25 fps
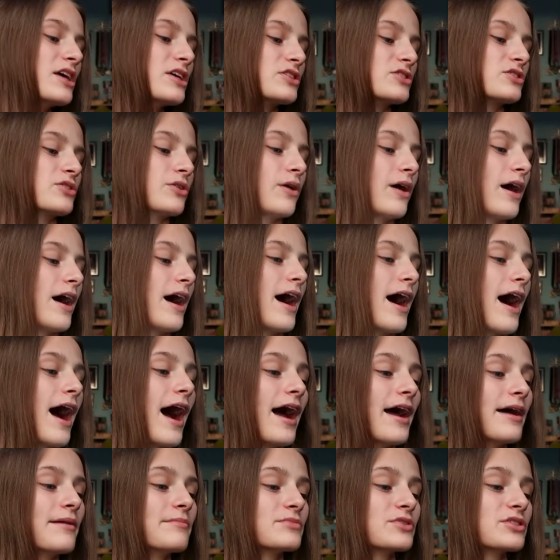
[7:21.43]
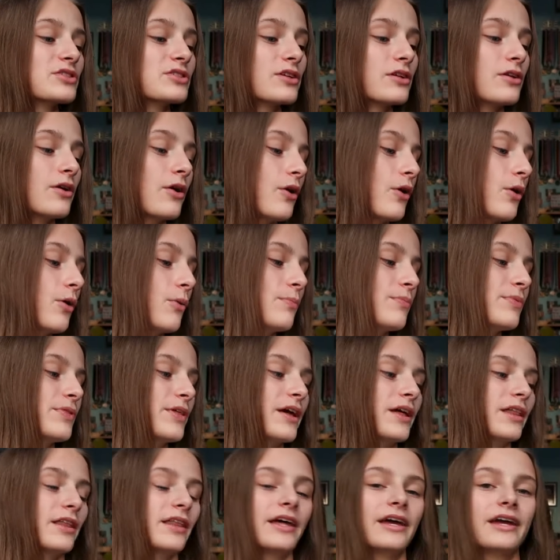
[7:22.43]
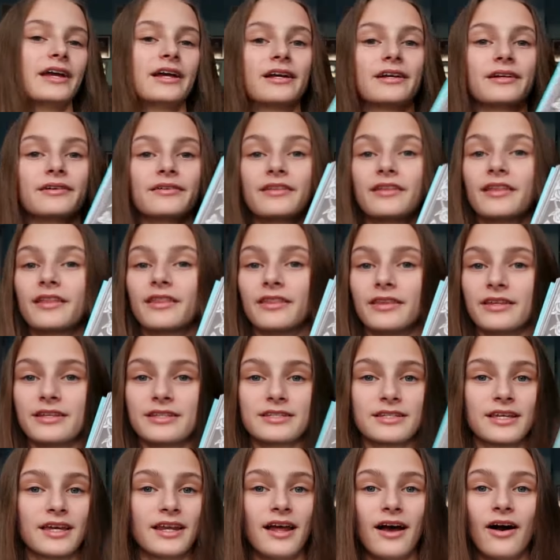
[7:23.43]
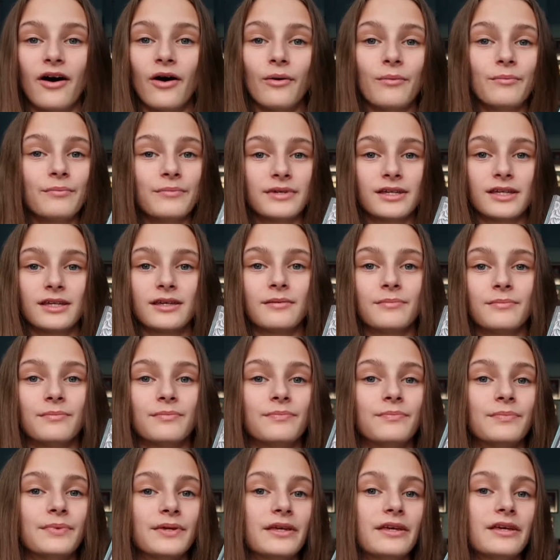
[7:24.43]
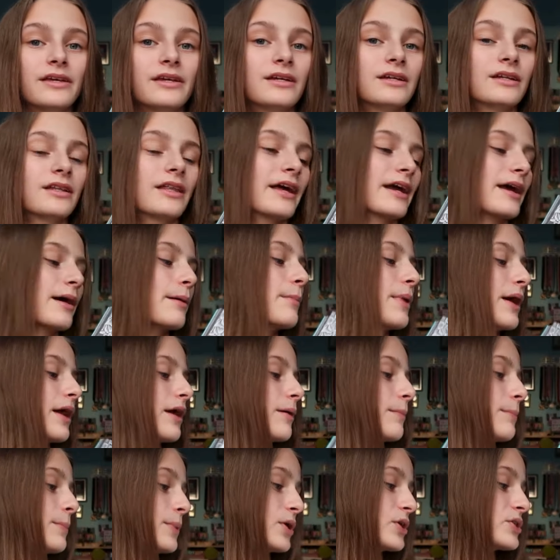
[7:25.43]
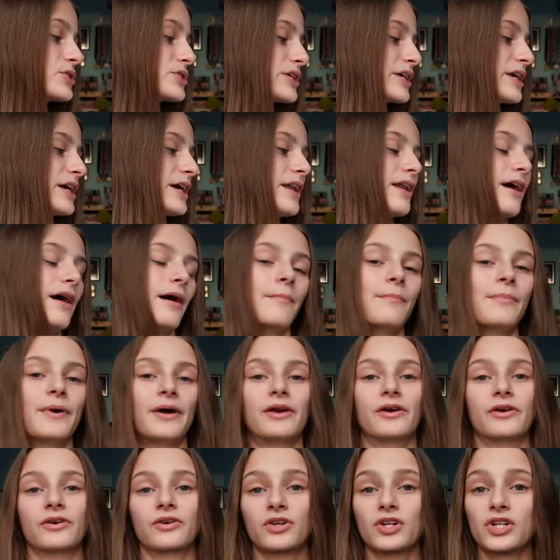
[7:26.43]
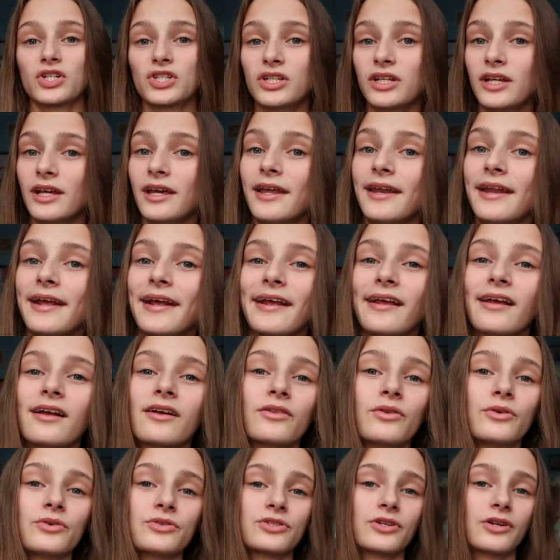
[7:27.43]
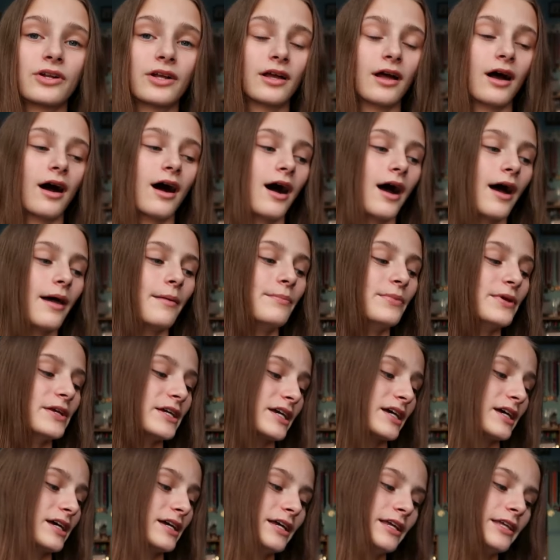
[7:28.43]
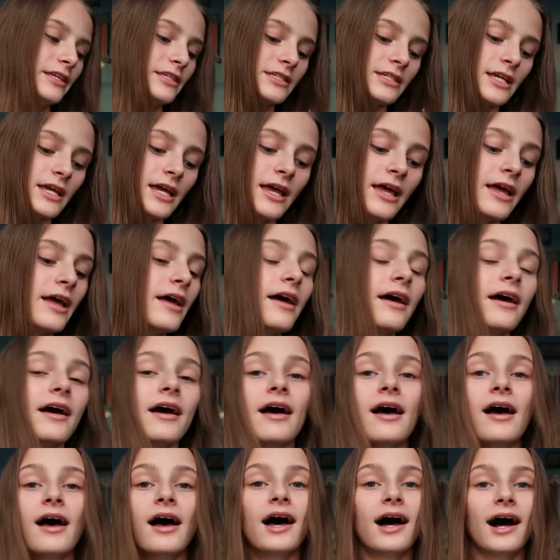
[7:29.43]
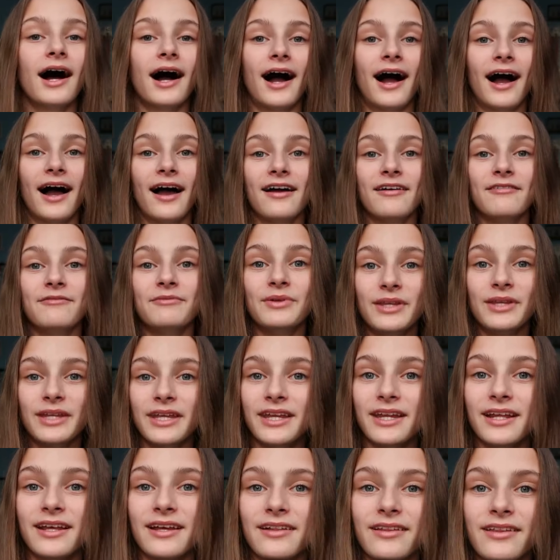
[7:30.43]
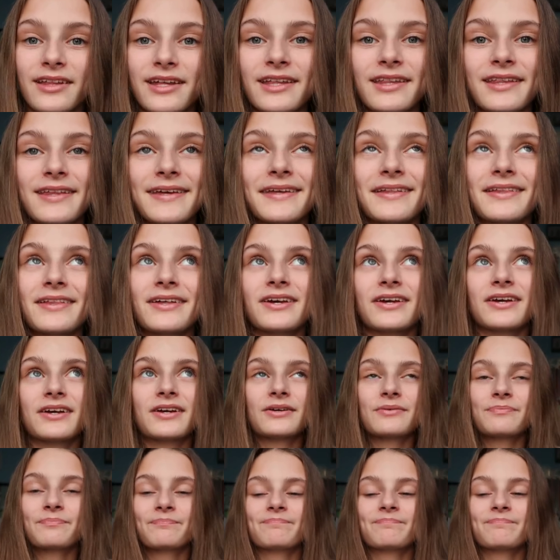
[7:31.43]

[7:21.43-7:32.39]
So I'm just gonna hope that like this can help me be like a better person, a better Christian, and get closer to God because I've been needing it lately. Like